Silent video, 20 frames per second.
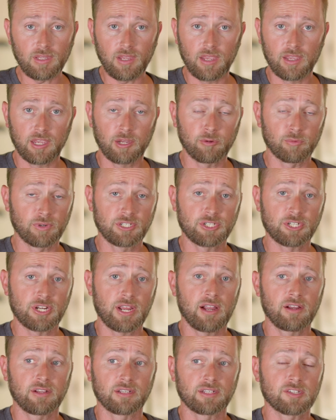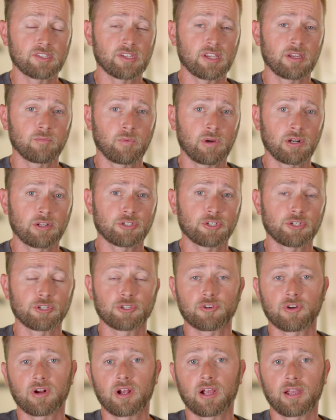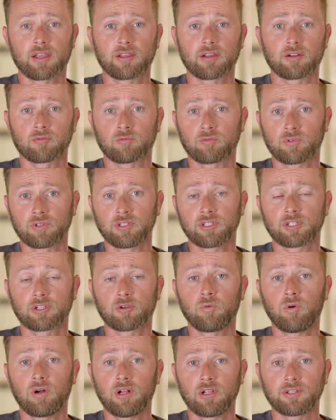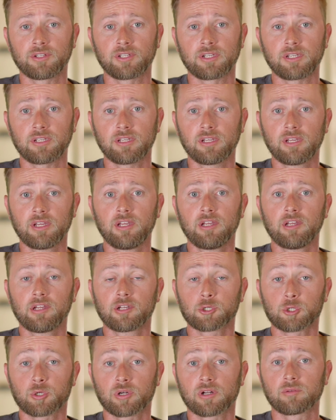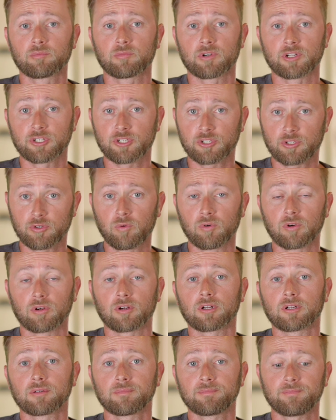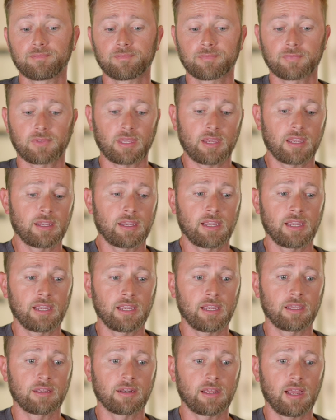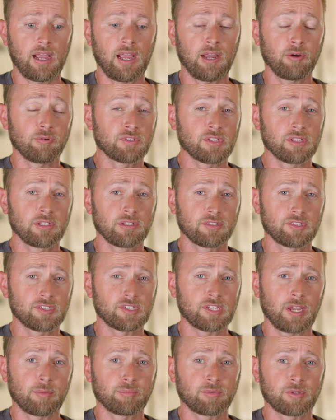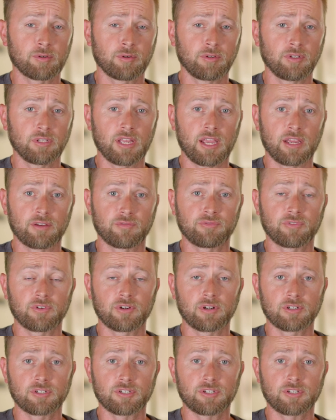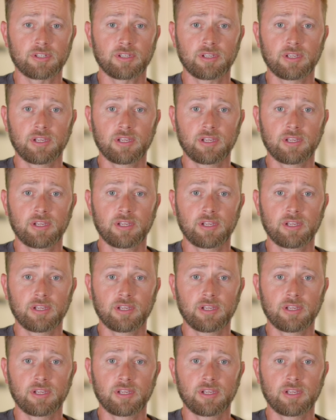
He reached out and said, why don't you try a really quality trim restorer? And I was a little skeptical at first.